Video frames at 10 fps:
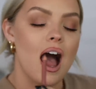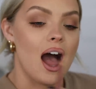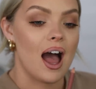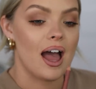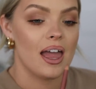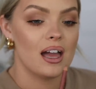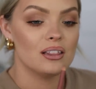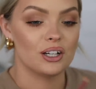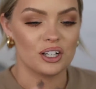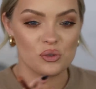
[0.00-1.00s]
I
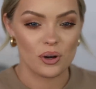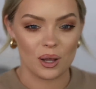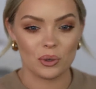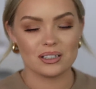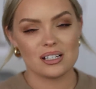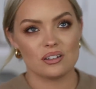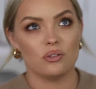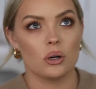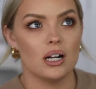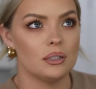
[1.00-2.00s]
learned when I worked at
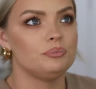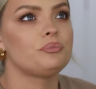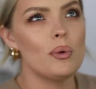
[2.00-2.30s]
Sephora,